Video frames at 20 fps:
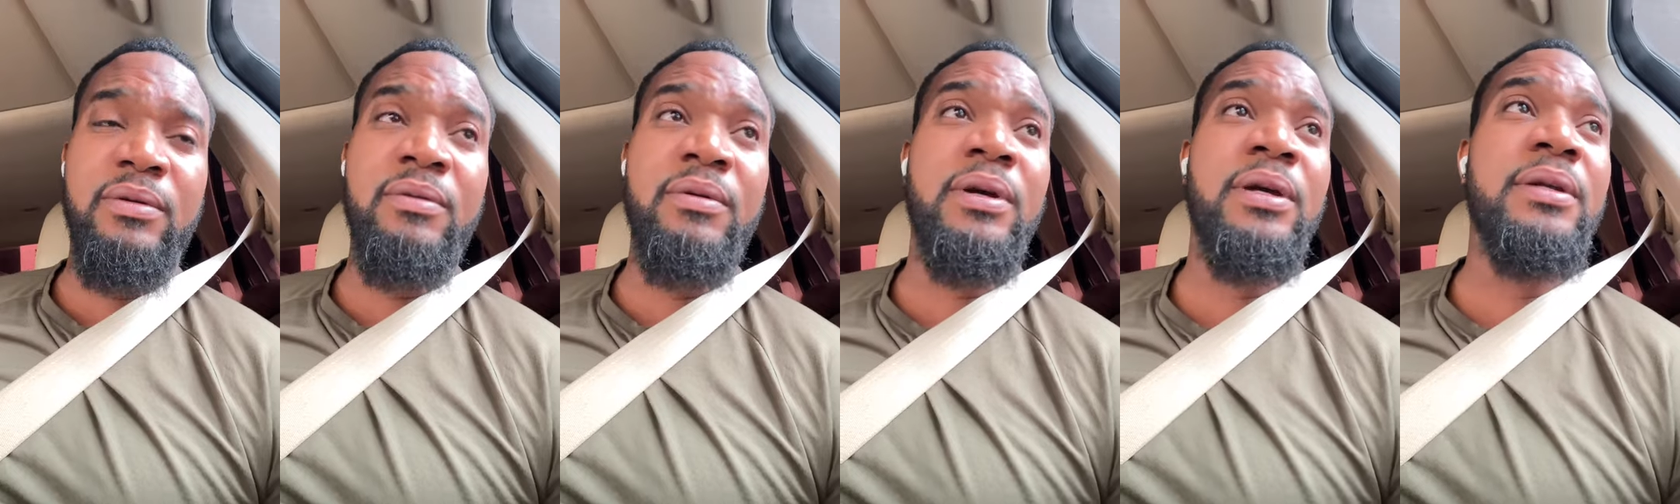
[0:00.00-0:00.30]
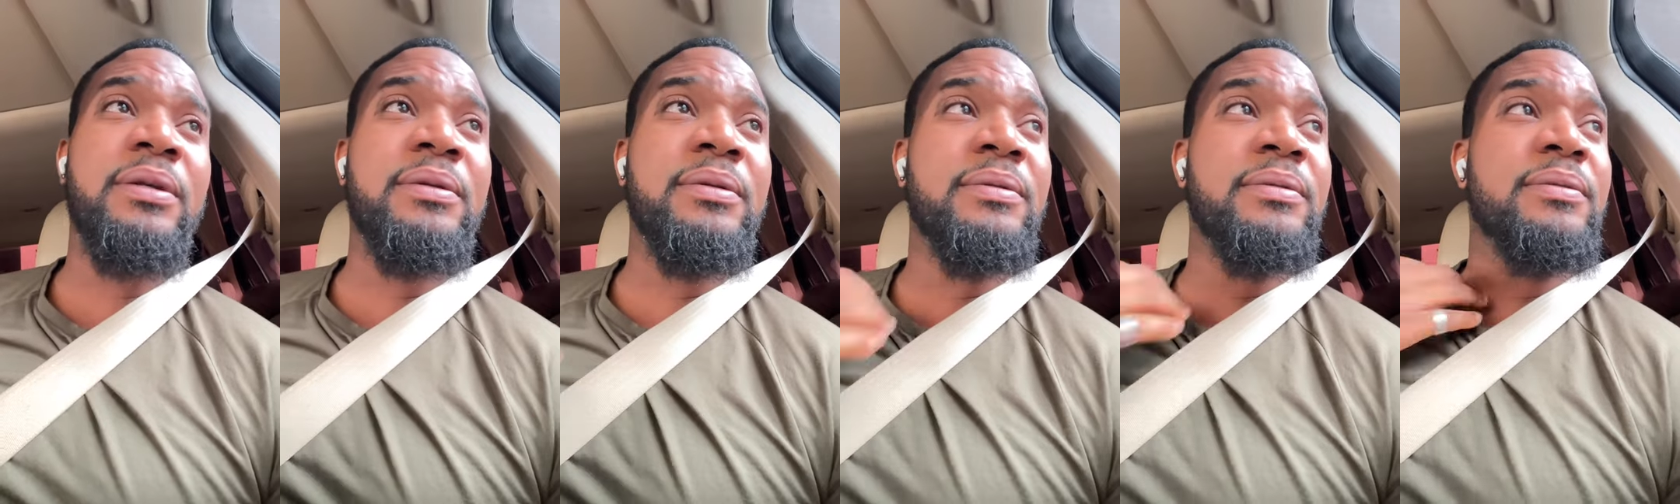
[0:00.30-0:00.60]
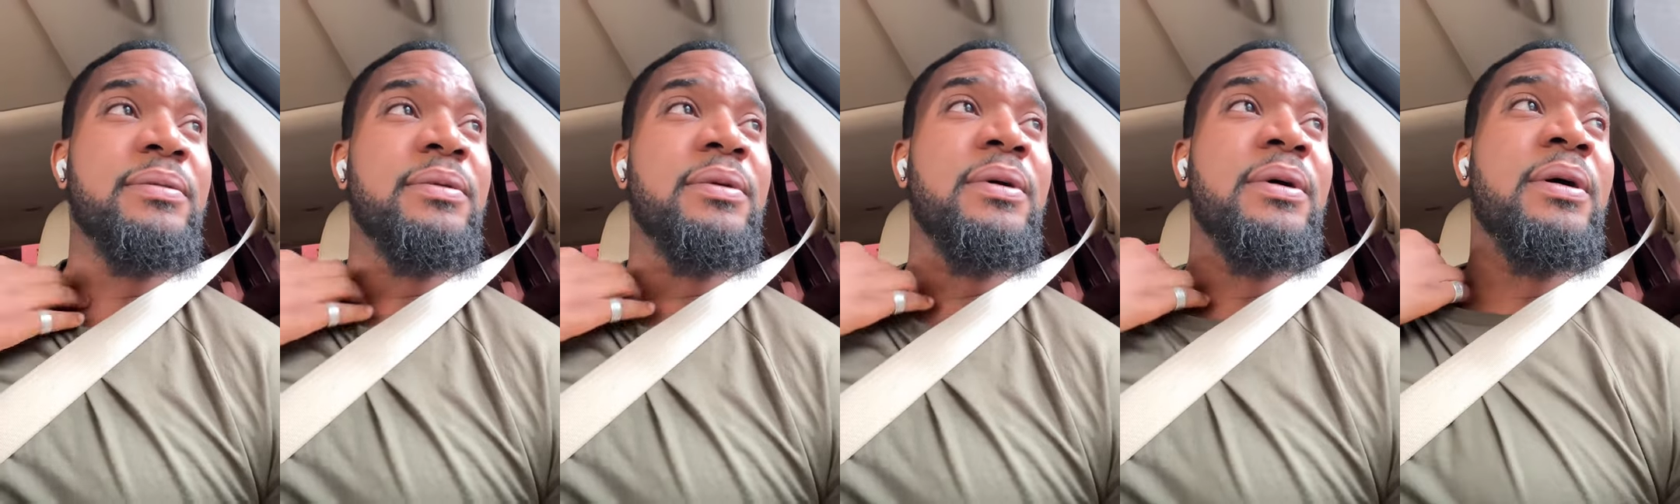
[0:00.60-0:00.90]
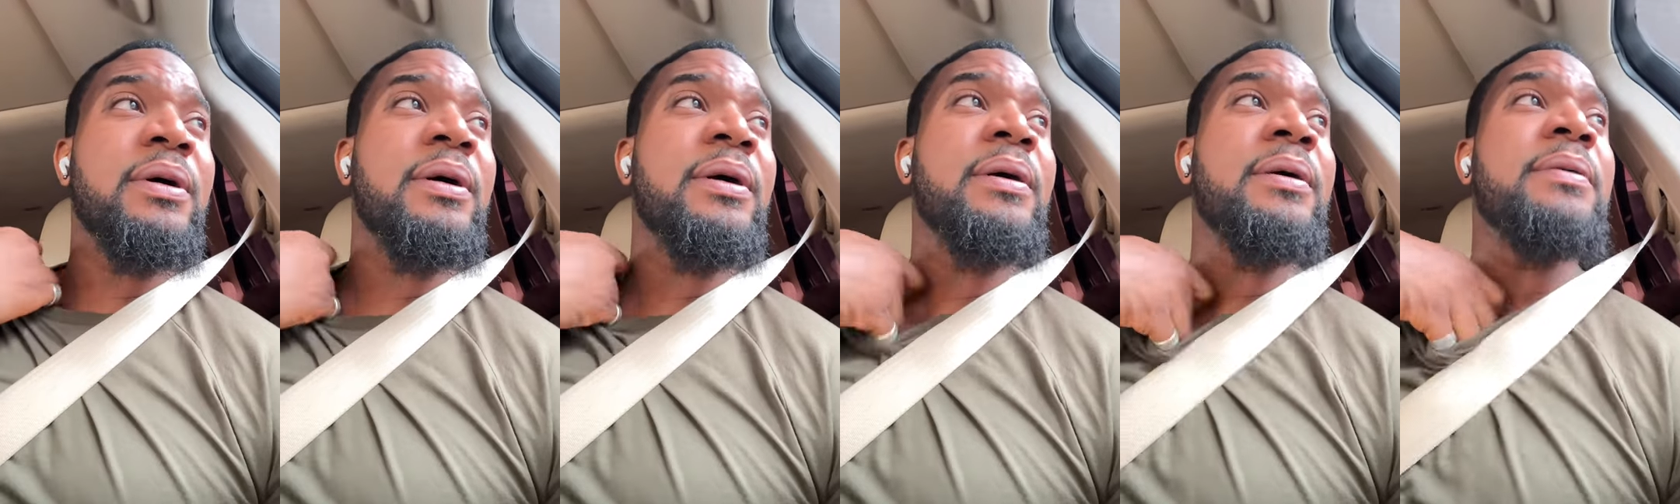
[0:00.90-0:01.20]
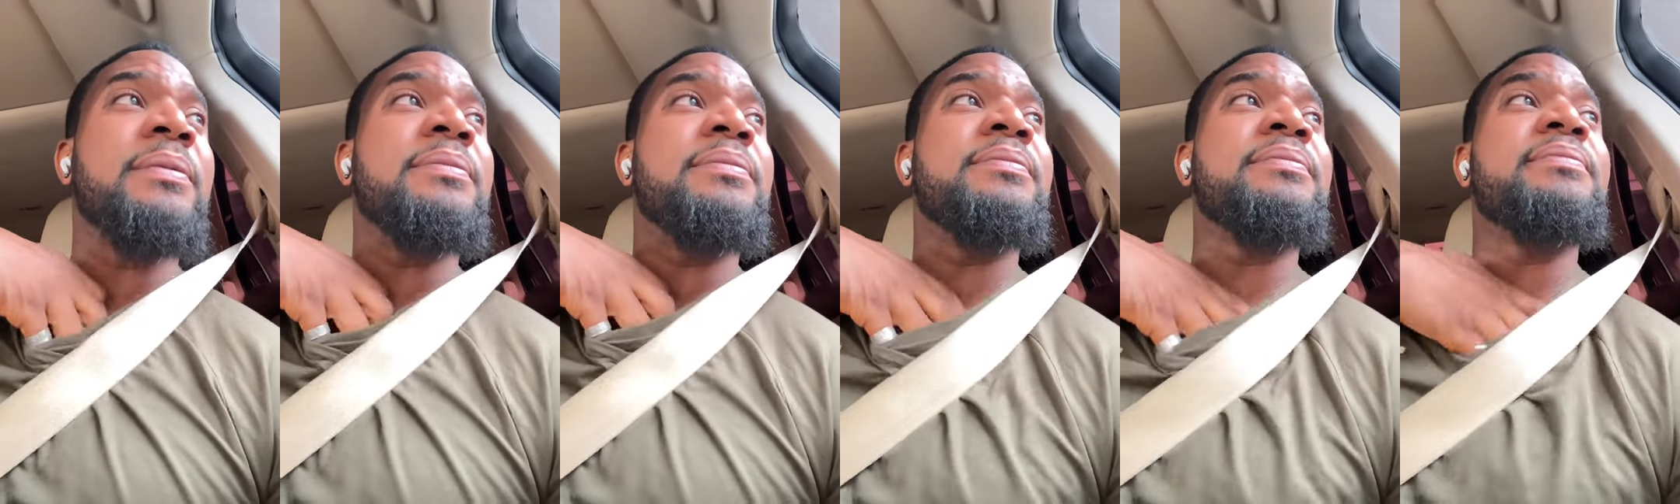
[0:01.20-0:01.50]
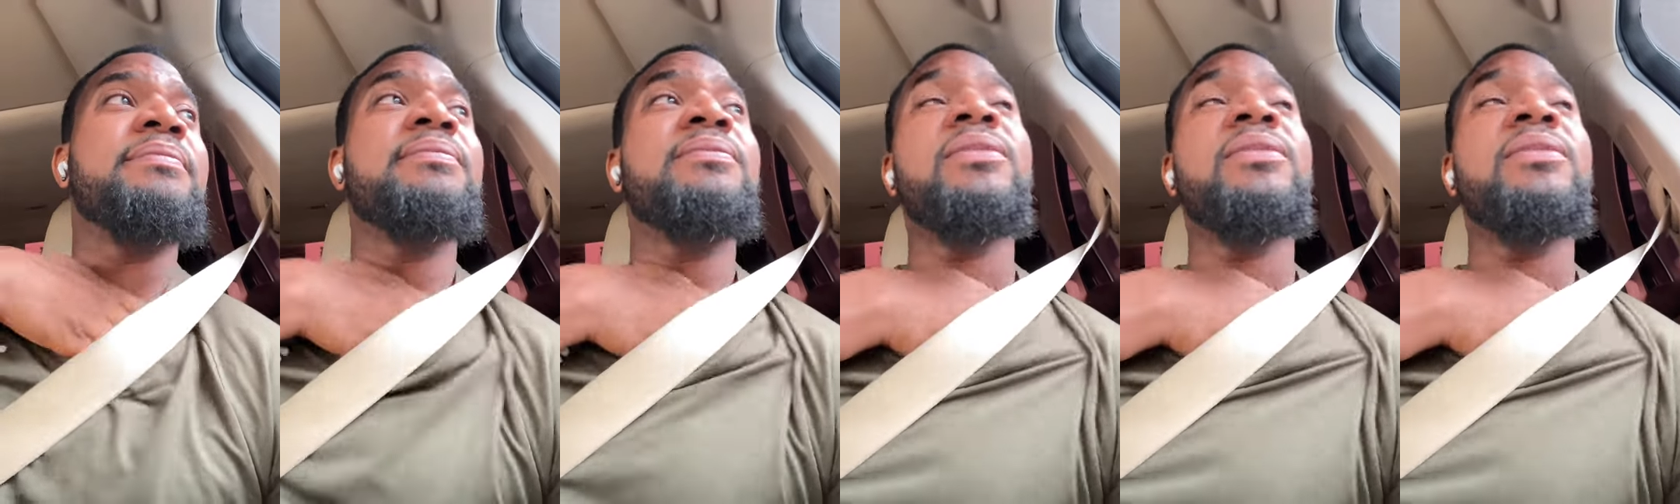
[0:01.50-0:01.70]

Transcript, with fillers: all right? Um,